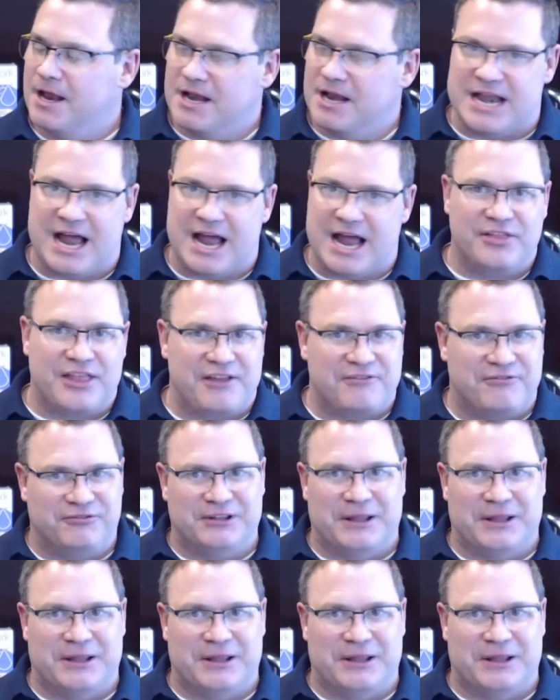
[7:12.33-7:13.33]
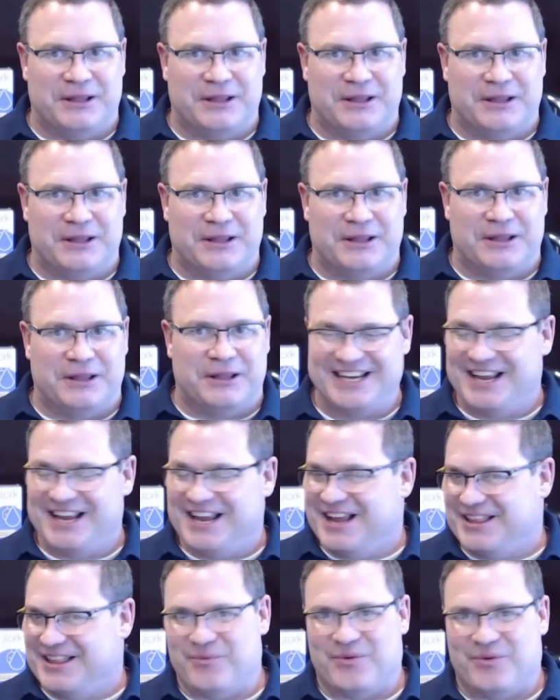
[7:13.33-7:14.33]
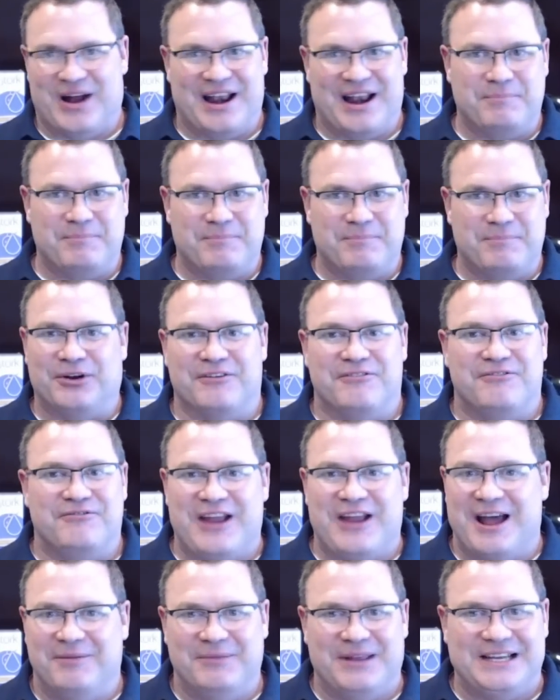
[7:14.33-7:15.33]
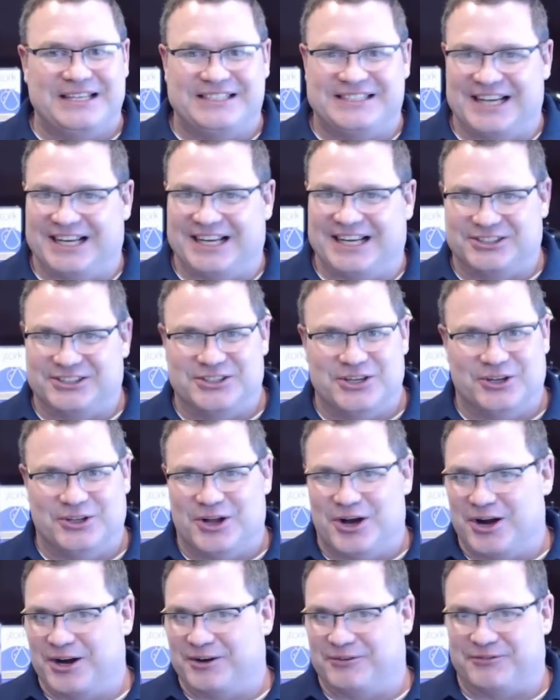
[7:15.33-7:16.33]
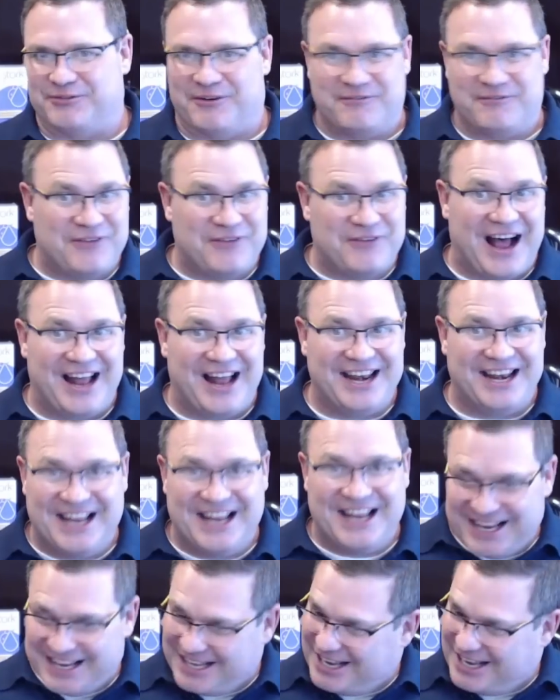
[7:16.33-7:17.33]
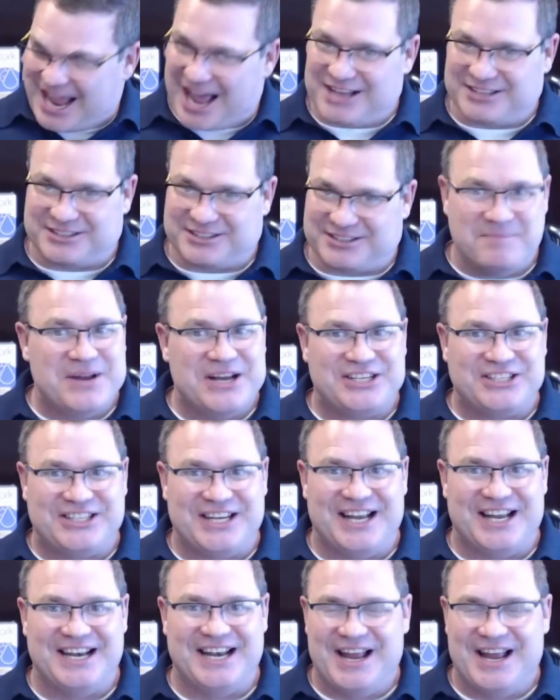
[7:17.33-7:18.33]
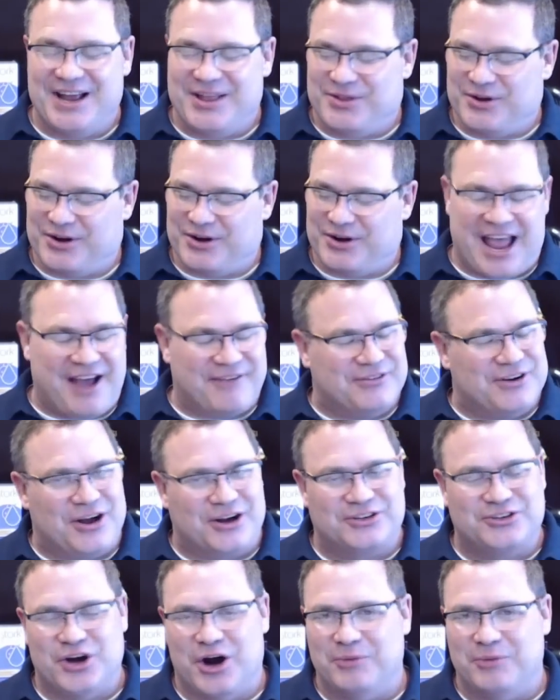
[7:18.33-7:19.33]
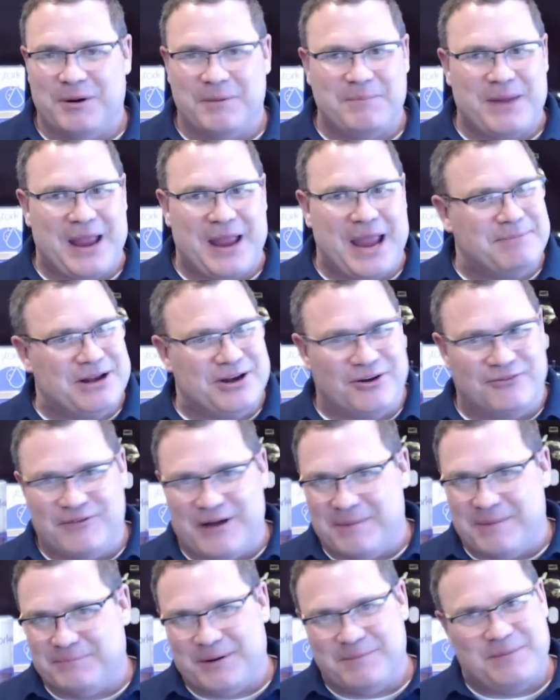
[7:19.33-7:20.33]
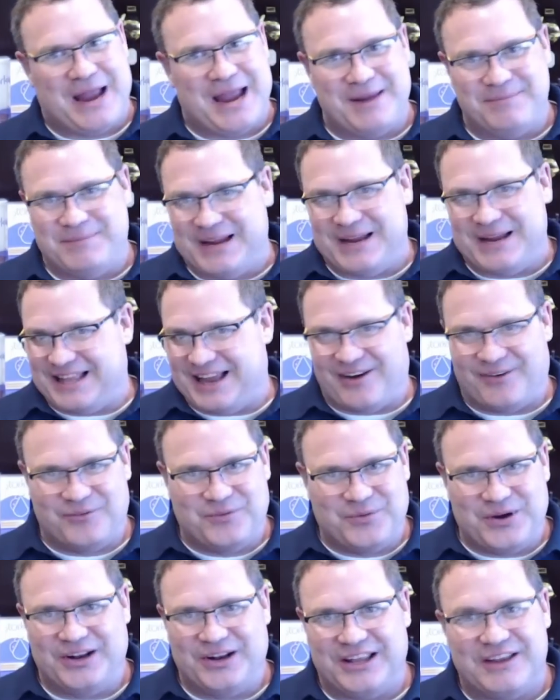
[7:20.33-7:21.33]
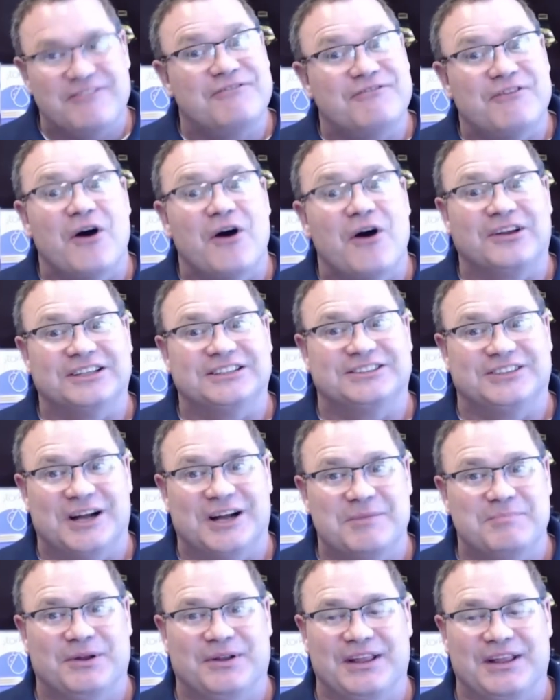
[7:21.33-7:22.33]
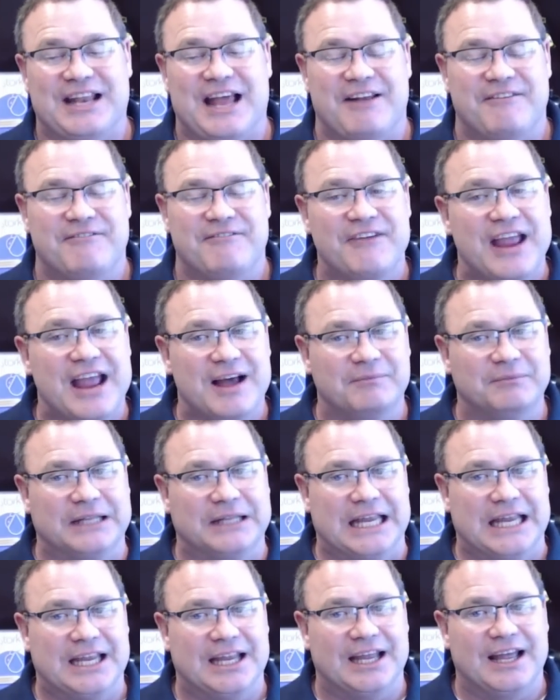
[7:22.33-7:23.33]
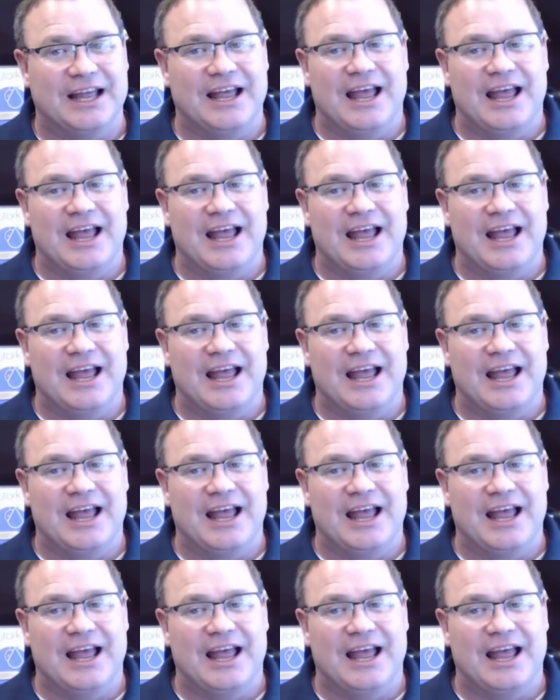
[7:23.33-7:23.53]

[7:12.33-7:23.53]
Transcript: Now they flip the switch. They want to build a family. Sex is no longer for fun. It has a mission. We're going to have an October baby, November baby. They're really focused on building that family.